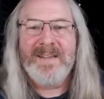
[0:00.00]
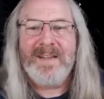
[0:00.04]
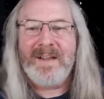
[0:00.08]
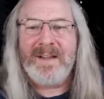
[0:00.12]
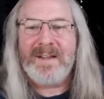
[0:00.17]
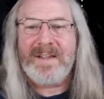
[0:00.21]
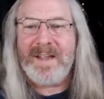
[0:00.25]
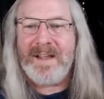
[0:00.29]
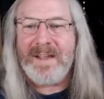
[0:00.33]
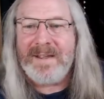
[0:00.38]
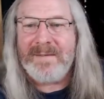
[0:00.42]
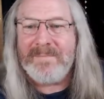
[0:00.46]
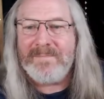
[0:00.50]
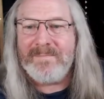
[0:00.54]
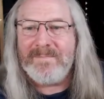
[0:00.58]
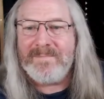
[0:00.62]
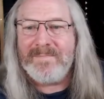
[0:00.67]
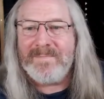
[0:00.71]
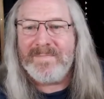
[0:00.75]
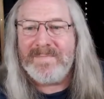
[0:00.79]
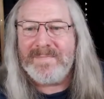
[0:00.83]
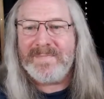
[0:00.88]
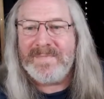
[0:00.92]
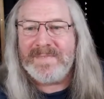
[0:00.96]
Okay,
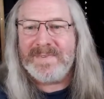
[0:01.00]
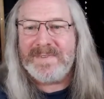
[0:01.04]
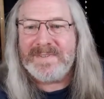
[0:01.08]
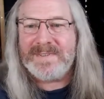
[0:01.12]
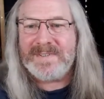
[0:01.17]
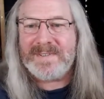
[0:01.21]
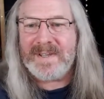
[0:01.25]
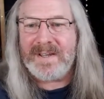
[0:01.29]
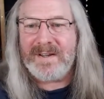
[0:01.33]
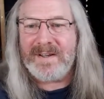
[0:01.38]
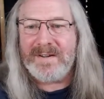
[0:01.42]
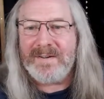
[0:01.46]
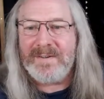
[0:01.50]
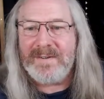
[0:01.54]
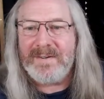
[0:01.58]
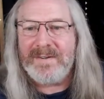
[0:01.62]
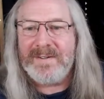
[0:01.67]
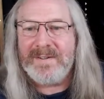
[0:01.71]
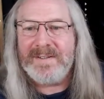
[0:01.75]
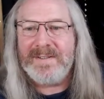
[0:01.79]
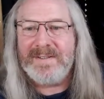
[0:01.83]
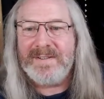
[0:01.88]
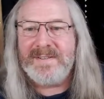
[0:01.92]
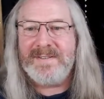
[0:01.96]
so
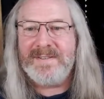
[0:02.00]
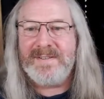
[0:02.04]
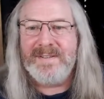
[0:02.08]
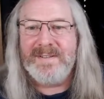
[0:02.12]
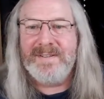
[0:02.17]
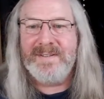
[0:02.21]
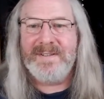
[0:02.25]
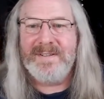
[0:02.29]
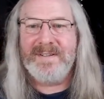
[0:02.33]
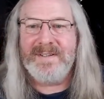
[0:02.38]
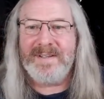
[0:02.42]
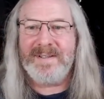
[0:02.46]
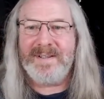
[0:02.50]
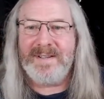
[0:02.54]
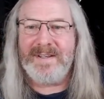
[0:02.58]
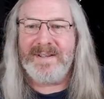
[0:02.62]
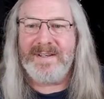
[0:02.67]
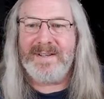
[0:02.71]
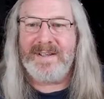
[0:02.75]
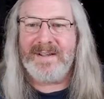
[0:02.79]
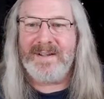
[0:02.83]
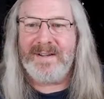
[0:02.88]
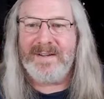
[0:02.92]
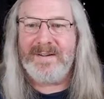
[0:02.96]
there
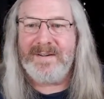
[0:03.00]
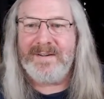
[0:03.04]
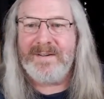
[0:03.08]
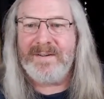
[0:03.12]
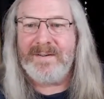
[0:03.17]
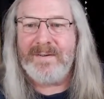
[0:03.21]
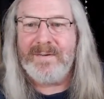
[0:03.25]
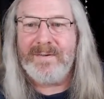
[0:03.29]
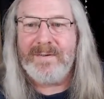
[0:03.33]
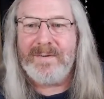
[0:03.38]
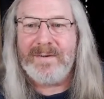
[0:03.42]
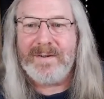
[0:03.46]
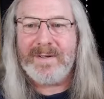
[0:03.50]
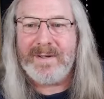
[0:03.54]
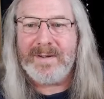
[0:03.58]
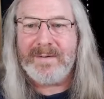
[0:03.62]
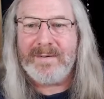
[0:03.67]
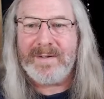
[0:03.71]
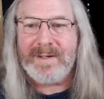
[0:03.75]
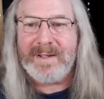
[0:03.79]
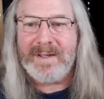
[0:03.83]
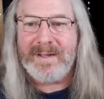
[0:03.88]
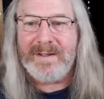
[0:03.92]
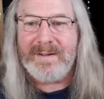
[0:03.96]
you go. Oh, here
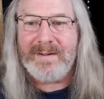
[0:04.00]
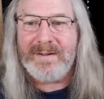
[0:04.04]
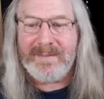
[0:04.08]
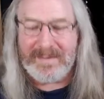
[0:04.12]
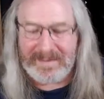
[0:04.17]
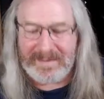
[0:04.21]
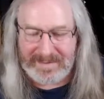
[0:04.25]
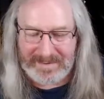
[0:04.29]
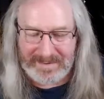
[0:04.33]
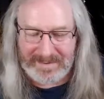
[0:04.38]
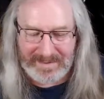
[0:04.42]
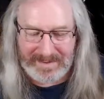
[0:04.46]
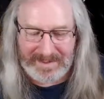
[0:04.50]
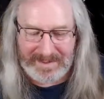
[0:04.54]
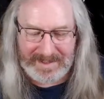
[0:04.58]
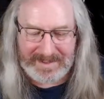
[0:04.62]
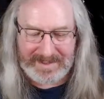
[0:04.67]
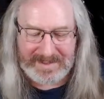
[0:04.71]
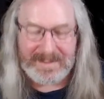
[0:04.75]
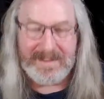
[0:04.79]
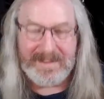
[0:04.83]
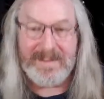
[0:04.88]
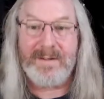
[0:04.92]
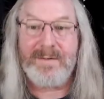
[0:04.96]
we go. All
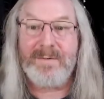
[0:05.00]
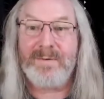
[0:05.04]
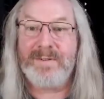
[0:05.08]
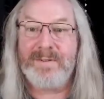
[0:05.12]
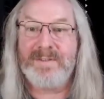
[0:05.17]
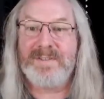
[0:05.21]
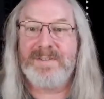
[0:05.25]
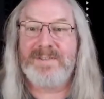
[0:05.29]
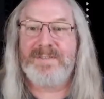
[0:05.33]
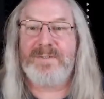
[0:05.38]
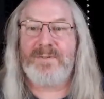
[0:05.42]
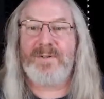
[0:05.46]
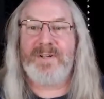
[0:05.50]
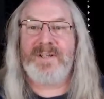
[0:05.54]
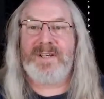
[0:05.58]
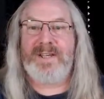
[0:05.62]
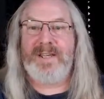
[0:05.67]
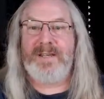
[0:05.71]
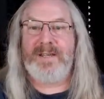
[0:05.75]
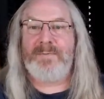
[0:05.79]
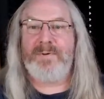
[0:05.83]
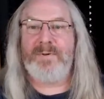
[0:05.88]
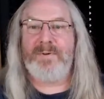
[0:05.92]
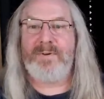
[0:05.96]
right, I'll try and
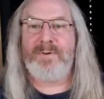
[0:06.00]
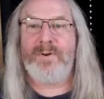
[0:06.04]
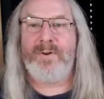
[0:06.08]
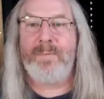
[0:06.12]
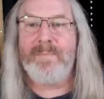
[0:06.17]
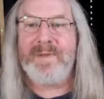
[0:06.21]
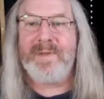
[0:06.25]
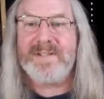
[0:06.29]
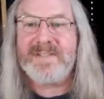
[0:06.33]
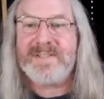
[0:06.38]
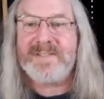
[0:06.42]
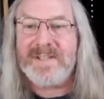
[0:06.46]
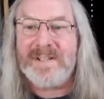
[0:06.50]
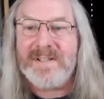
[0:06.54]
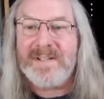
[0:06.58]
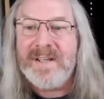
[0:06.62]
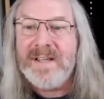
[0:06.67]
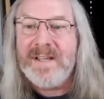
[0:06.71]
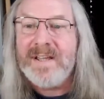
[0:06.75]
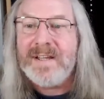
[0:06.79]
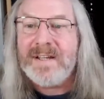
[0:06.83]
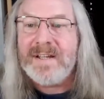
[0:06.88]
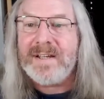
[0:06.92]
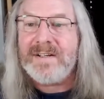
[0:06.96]
keep your comments in.
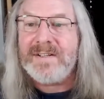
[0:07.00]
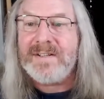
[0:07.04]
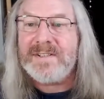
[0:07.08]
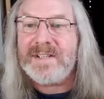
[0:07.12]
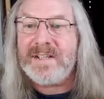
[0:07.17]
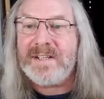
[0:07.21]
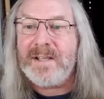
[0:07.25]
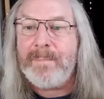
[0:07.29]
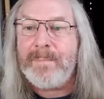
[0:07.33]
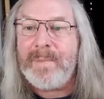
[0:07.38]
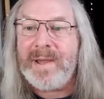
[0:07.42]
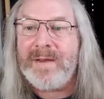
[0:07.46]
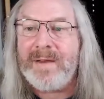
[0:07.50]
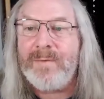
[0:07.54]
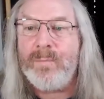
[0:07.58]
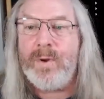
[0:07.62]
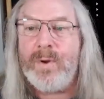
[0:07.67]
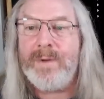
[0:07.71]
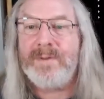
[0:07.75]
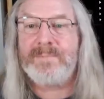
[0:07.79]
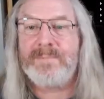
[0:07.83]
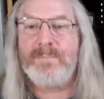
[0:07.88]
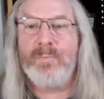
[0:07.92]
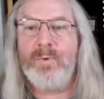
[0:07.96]
Can you say the pattern
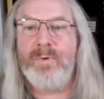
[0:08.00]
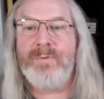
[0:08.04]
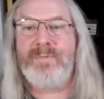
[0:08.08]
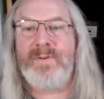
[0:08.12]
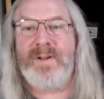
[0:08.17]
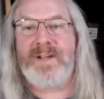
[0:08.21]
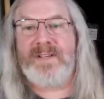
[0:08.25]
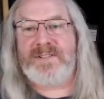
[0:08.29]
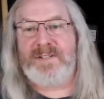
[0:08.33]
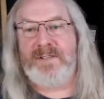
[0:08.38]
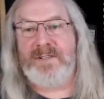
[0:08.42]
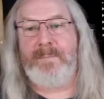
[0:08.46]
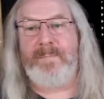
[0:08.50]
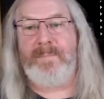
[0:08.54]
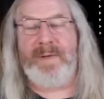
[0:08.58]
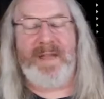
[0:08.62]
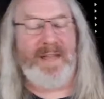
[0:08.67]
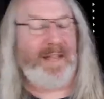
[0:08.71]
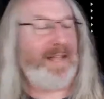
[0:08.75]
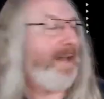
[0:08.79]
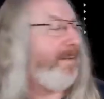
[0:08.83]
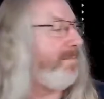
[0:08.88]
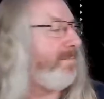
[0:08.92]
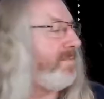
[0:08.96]
once more for us at the
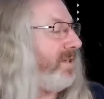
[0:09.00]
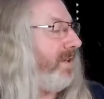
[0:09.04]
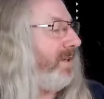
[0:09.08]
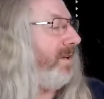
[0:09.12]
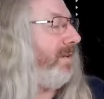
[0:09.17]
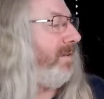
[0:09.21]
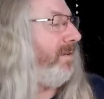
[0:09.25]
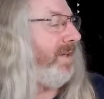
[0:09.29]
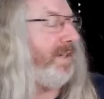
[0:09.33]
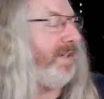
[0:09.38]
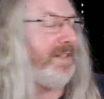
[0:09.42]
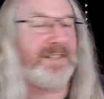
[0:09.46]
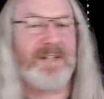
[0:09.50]
back? Absolutely.